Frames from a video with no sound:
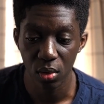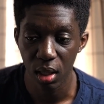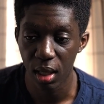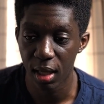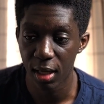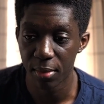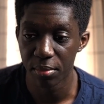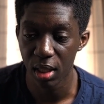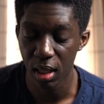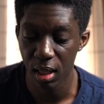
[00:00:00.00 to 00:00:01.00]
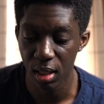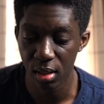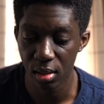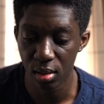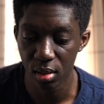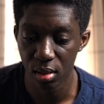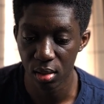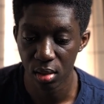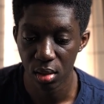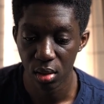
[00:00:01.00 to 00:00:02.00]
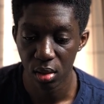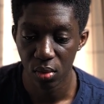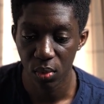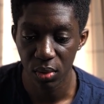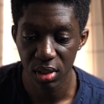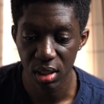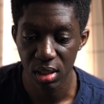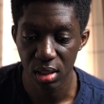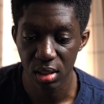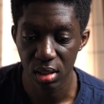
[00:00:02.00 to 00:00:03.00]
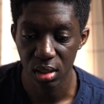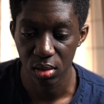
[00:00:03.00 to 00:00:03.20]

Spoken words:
what was this?